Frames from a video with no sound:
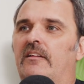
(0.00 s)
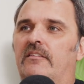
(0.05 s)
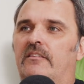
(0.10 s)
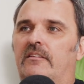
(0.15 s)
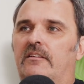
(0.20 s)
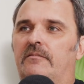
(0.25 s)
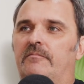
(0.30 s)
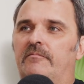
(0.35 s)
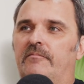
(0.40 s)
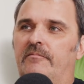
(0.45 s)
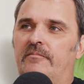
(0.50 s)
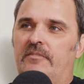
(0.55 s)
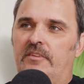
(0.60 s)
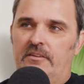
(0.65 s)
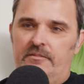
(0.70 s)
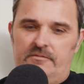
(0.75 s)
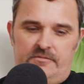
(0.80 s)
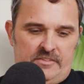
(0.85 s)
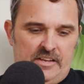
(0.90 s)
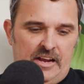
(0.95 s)

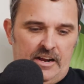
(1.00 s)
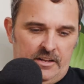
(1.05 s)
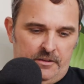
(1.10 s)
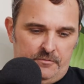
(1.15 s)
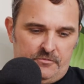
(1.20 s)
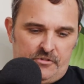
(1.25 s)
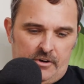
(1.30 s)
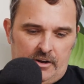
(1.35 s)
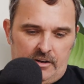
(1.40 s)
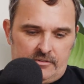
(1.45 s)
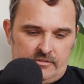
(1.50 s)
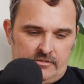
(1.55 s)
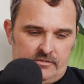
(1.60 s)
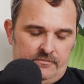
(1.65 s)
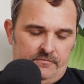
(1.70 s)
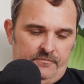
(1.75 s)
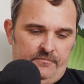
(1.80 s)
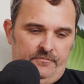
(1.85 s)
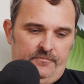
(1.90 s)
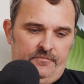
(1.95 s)
the stadium
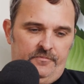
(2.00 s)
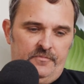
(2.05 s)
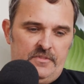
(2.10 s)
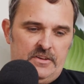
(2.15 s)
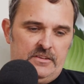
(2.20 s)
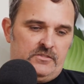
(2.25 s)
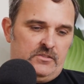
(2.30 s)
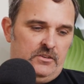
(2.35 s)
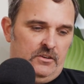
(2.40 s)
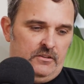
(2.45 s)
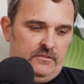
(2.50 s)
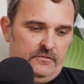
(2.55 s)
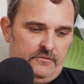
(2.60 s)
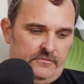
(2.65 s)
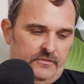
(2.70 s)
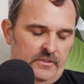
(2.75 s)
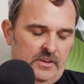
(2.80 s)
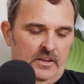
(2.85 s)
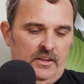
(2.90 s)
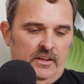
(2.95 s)
trucks, the
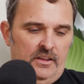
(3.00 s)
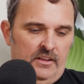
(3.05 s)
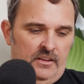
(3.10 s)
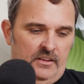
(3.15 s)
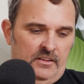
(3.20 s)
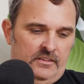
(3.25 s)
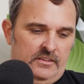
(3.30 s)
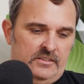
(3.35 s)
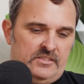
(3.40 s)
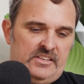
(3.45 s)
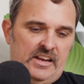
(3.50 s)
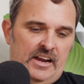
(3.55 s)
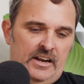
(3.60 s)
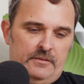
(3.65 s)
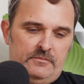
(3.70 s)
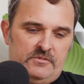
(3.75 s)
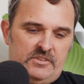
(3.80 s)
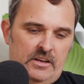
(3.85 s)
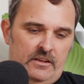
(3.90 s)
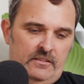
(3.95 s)

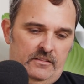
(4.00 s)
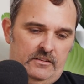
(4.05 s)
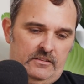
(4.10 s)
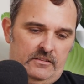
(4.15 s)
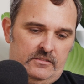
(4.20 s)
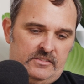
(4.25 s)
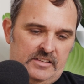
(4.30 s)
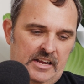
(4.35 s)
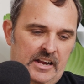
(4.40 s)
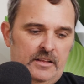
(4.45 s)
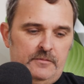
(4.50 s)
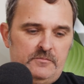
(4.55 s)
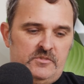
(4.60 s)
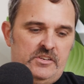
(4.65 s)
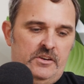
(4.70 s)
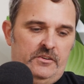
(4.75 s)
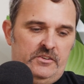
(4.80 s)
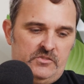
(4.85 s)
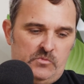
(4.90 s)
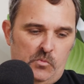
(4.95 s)
stadium
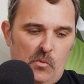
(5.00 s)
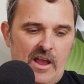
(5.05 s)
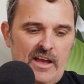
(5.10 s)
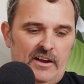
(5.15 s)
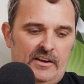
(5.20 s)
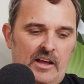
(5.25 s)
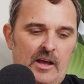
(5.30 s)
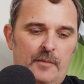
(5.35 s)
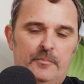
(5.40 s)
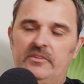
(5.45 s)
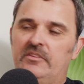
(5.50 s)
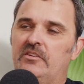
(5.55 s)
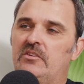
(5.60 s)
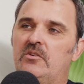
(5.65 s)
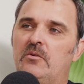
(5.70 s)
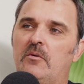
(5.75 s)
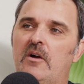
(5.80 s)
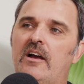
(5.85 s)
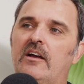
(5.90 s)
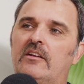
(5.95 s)
series wound up in the
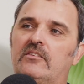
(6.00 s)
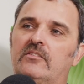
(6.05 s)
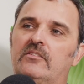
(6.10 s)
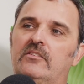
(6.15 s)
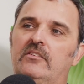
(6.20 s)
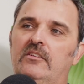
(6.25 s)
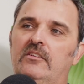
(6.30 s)
US.